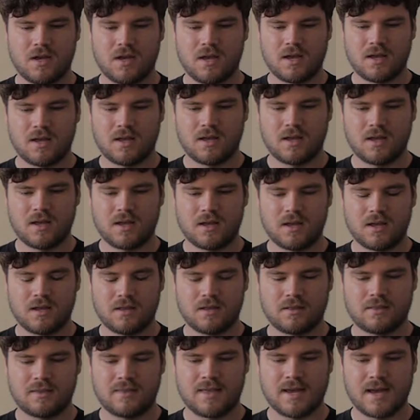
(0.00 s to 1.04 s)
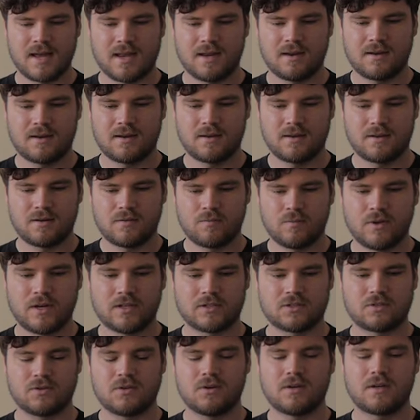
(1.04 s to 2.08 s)
that when I
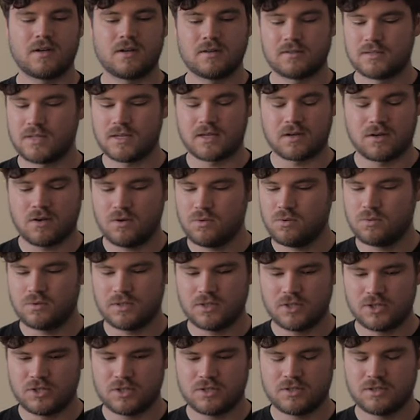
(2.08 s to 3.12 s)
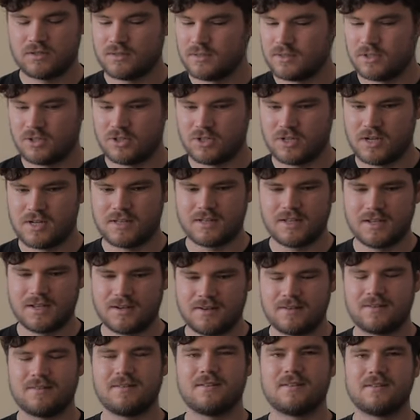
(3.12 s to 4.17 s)
saw it, I was like, holy shit,
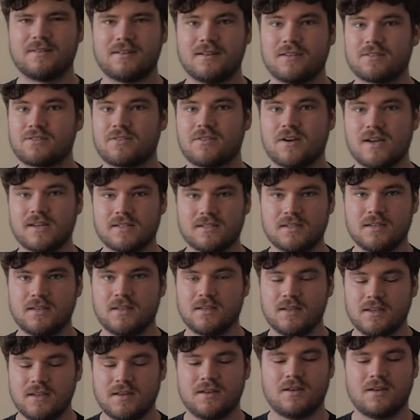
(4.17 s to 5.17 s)
that is crazy.